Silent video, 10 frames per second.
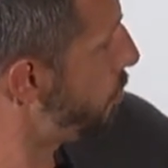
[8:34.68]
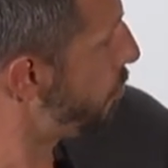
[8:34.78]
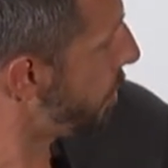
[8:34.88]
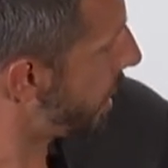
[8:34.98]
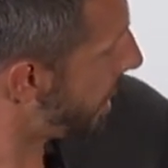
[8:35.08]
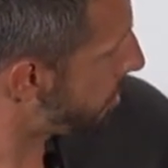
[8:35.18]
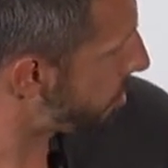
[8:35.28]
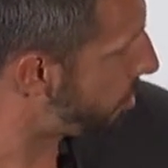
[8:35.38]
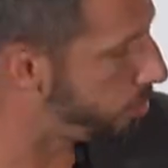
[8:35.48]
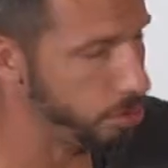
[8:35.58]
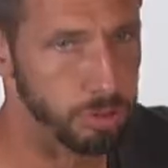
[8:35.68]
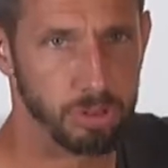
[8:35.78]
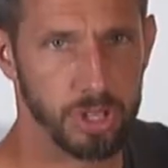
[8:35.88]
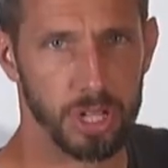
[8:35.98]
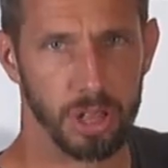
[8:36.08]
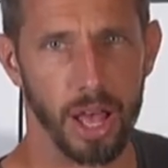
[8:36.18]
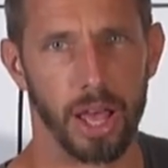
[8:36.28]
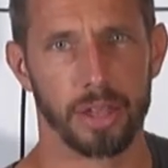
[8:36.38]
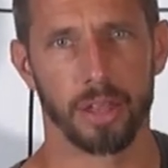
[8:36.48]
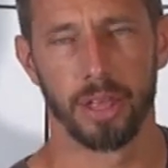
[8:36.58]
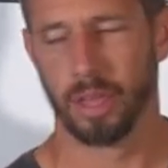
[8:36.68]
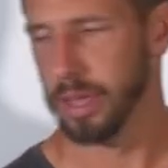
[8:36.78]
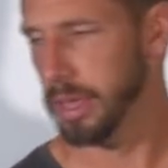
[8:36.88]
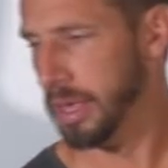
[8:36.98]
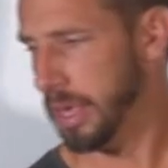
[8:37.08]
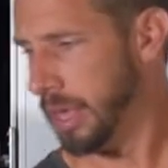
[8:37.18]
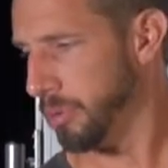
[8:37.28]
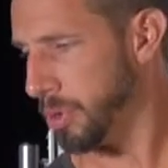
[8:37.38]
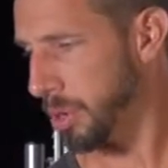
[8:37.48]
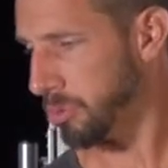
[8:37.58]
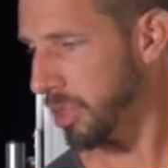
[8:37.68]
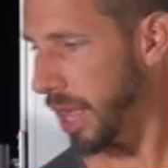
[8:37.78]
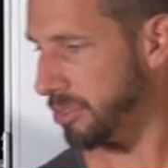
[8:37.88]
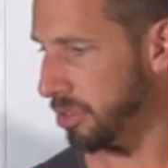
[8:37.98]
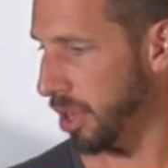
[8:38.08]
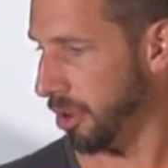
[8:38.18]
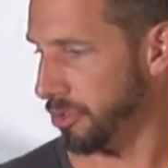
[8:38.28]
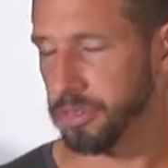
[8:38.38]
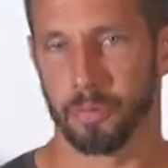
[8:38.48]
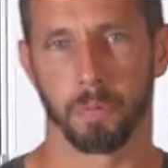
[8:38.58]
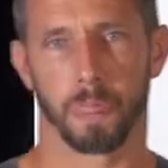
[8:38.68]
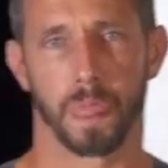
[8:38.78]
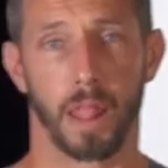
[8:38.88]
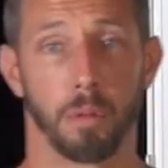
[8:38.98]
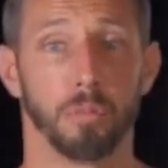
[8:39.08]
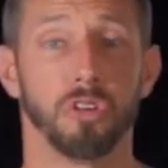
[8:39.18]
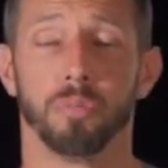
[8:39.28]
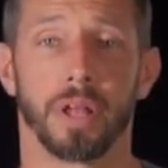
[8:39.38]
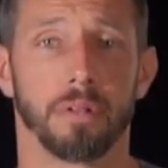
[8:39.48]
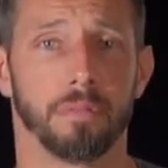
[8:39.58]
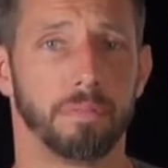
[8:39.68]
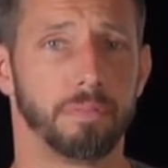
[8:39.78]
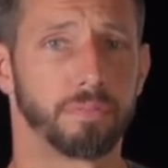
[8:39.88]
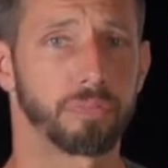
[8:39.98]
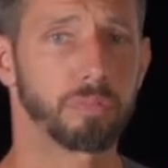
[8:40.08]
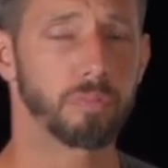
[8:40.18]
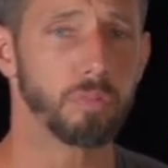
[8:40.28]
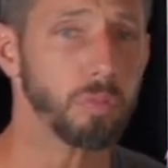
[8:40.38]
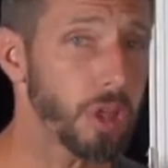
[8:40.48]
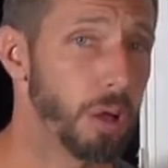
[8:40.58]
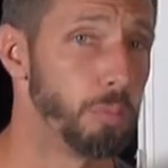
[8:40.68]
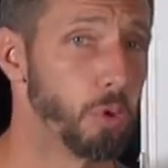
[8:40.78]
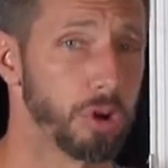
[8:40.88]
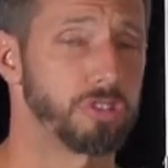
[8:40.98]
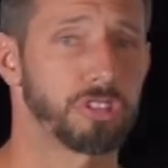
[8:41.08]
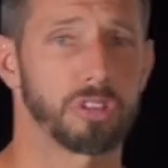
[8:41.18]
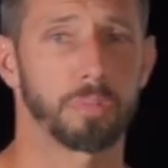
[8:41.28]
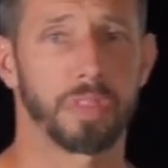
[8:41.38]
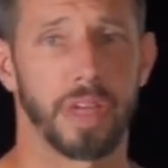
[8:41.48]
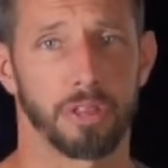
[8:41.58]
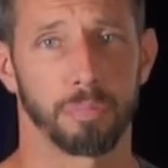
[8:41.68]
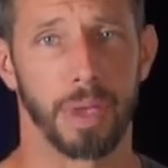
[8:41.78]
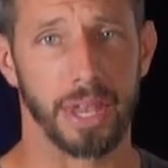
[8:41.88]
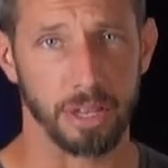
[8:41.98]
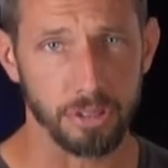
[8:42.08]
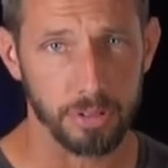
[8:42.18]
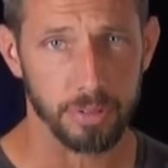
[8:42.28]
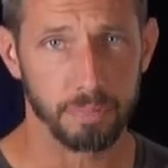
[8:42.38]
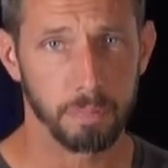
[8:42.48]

begins to decline. It becomes less of a movement, more of just something that is managed.